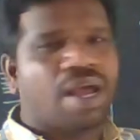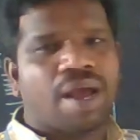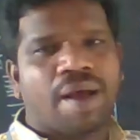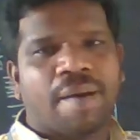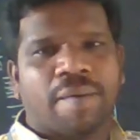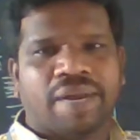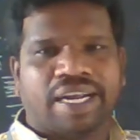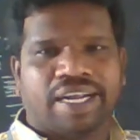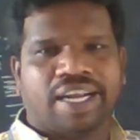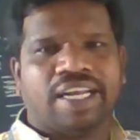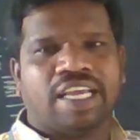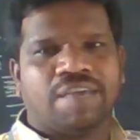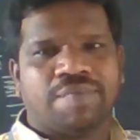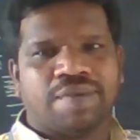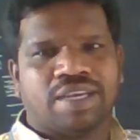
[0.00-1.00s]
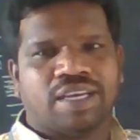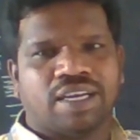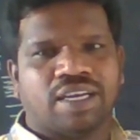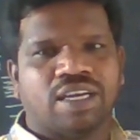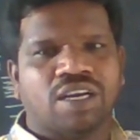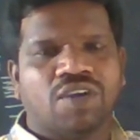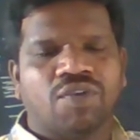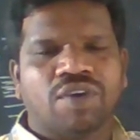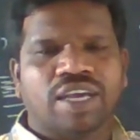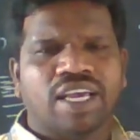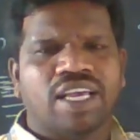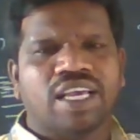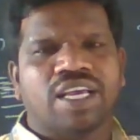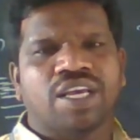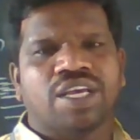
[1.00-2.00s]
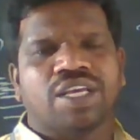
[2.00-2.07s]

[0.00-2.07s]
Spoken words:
return type here. Okay,